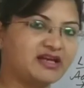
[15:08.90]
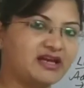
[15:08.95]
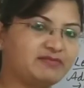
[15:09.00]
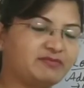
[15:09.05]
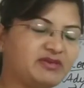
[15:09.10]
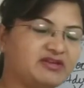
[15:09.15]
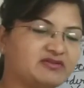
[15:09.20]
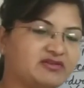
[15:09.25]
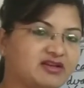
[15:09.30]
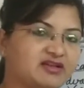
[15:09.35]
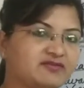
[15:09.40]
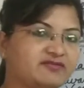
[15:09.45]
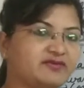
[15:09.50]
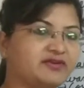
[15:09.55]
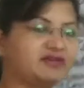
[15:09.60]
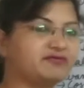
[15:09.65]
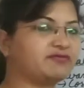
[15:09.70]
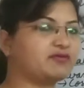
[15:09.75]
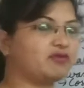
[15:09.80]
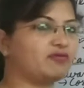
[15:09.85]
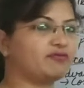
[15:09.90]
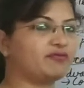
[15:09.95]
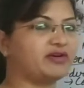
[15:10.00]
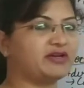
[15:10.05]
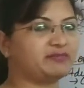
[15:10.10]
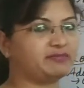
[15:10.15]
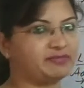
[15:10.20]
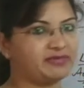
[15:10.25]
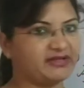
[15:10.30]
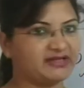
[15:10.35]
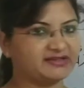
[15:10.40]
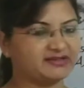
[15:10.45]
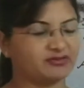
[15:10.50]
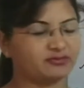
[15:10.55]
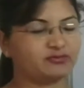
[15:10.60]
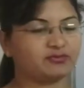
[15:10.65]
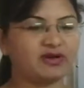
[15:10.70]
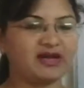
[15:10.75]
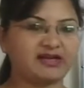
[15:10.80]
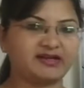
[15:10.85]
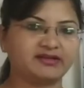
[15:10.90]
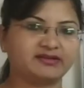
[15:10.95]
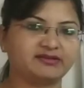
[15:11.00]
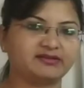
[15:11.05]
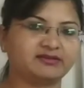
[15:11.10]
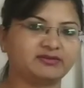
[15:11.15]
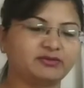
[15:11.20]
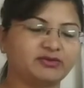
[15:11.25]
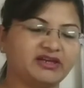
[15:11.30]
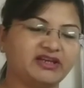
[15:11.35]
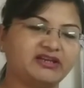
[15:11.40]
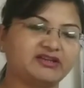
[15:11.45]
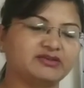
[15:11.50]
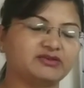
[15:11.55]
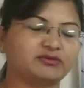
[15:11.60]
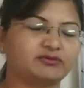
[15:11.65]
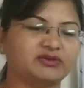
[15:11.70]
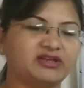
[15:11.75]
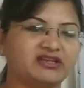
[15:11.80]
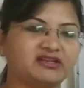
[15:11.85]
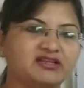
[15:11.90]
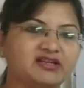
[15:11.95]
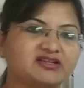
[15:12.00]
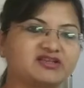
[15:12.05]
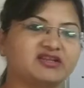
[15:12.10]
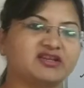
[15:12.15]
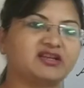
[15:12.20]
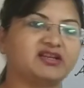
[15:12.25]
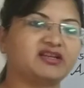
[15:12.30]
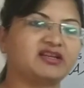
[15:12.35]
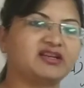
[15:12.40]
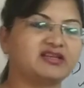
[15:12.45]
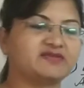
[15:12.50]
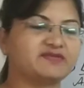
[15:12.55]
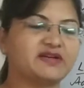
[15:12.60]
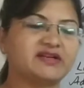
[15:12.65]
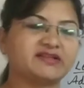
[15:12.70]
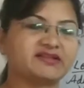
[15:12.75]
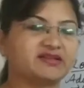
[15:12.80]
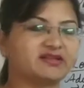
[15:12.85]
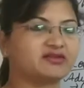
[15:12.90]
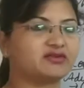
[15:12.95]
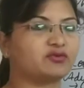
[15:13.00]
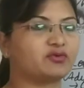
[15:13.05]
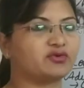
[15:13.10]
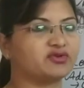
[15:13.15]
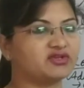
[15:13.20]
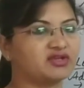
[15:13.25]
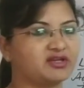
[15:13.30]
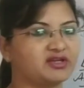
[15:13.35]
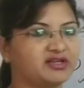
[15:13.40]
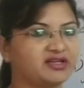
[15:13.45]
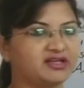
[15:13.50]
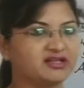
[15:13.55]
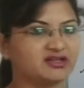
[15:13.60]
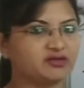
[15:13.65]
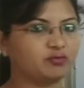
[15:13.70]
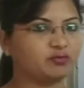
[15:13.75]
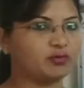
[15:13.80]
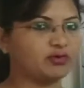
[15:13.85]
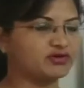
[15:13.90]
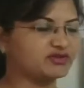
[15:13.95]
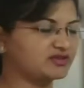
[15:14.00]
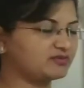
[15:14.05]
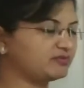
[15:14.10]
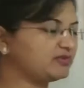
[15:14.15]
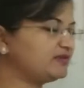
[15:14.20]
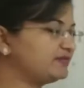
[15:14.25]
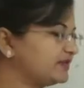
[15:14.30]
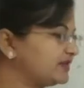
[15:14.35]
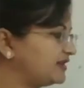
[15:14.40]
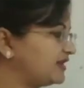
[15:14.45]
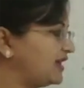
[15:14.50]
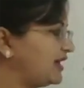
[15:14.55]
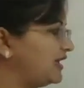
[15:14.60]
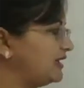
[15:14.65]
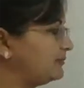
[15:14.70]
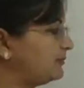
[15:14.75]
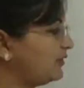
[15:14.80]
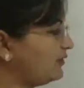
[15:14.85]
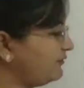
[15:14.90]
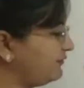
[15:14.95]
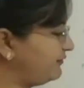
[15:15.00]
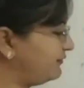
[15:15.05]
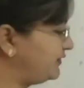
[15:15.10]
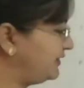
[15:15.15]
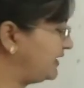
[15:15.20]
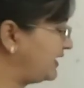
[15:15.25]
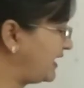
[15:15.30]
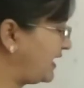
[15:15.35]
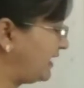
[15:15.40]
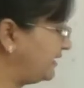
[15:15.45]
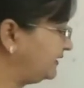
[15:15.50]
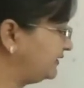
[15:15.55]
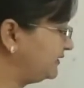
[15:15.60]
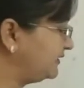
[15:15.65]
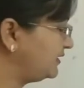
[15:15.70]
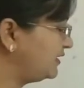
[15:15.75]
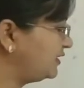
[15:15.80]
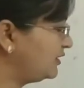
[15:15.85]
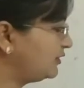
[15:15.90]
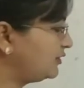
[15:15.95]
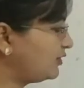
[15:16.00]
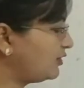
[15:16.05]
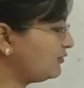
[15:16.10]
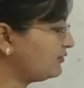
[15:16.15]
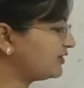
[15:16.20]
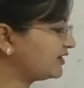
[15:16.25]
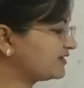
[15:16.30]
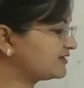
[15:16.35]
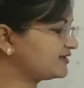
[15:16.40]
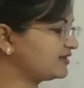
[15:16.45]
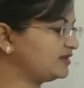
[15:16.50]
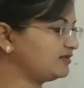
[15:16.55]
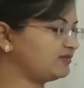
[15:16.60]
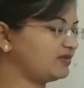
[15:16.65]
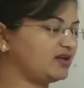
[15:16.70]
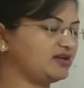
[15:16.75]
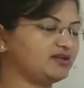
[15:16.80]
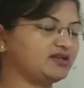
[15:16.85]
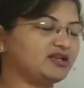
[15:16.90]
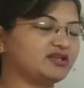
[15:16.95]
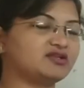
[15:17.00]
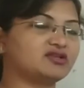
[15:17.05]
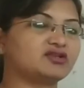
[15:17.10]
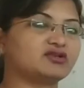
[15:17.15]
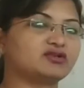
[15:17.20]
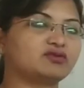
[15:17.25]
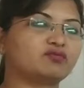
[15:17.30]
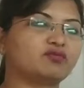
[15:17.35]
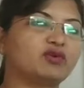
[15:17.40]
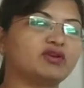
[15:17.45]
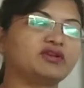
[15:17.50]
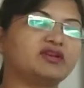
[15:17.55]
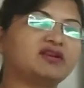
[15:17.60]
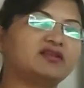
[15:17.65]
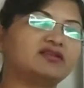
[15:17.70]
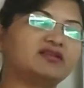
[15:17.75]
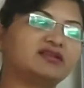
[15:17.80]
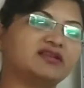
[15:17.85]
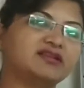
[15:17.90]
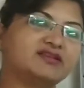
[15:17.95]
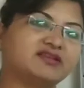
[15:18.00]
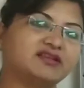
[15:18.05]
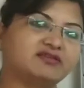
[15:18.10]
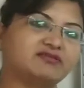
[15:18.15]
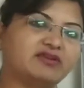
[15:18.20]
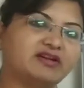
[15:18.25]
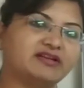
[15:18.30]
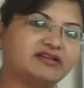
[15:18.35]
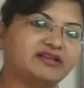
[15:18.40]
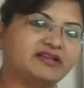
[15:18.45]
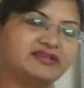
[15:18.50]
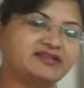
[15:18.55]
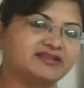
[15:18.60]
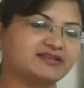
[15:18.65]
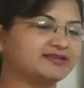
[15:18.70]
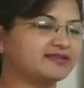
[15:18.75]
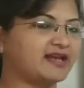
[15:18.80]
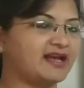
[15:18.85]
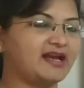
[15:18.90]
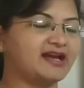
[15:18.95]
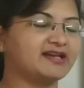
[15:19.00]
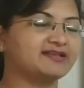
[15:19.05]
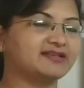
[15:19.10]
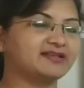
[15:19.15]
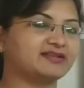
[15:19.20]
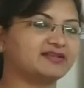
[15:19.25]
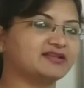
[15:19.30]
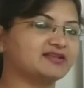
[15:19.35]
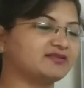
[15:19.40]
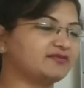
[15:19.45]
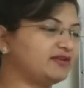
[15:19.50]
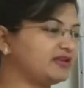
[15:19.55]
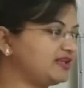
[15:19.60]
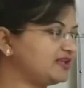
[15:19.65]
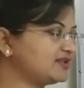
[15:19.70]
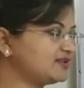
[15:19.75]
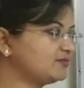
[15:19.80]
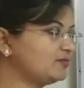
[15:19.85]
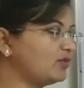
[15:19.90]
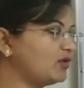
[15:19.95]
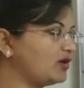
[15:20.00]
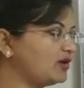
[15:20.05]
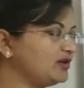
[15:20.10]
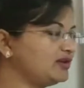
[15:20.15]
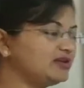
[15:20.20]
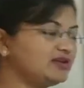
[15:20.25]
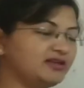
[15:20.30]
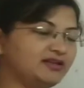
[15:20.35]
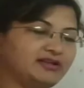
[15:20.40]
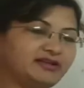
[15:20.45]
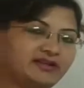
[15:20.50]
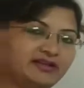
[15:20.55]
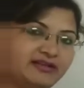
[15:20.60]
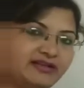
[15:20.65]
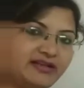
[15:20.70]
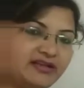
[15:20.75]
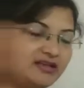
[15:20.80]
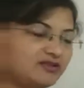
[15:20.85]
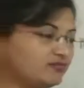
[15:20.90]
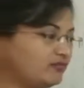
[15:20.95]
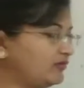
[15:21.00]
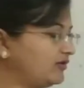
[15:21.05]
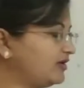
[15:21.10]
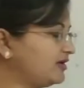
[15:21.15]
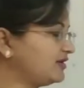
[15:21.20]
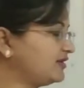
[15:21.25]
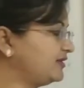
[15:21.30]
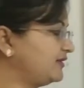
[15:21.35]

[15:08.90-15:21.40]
be transferred from one place to another. Okay, so data sharing as well as resource sharing is possible with the help of LAN. Now disadvantages. What are the disadvantages? As it is very small network